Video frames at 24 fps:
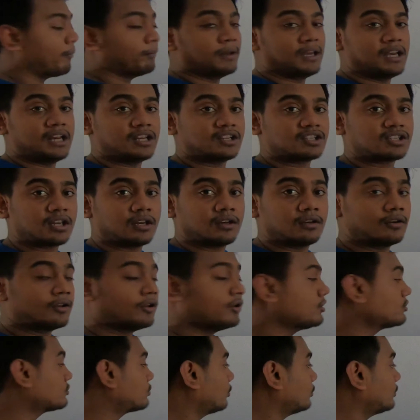combination.
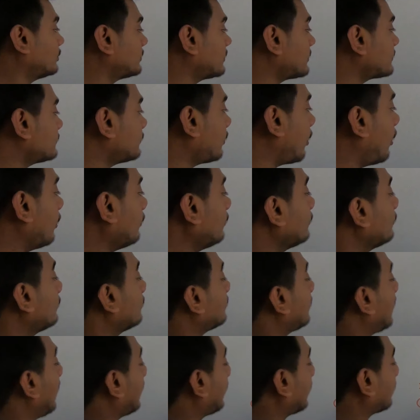So this is
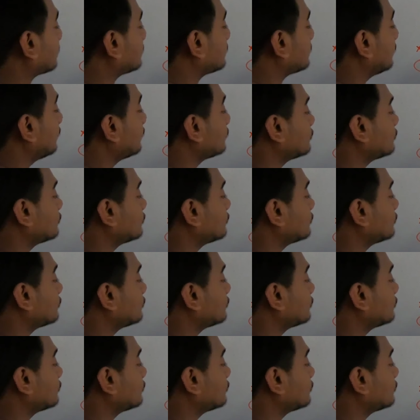not correct.